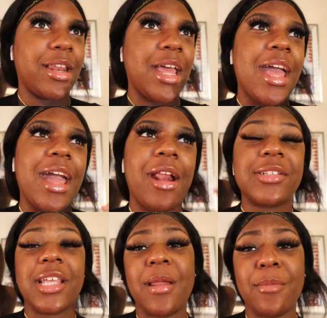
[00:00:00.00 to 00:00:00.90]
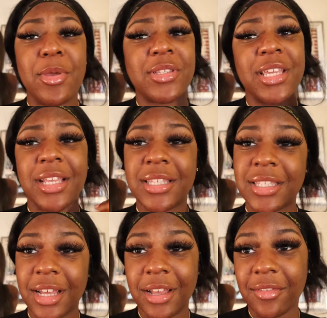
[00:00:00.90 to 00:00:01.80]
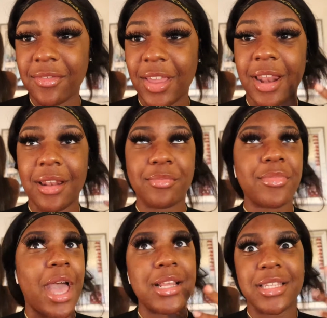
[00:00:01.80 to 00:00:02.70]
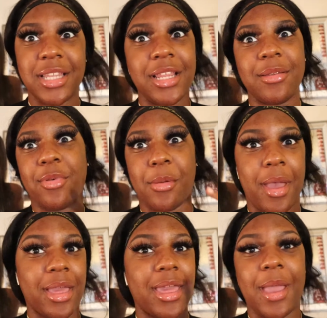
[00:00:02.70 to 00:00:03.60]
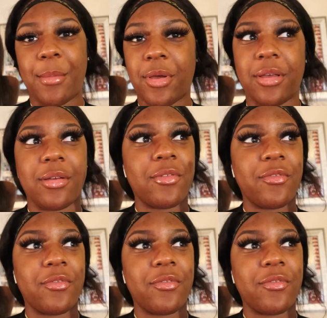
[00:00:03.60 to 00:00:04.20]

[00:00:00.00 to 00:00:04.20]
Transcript: and it was a lot of music and stuff, and I just didn't bring my camera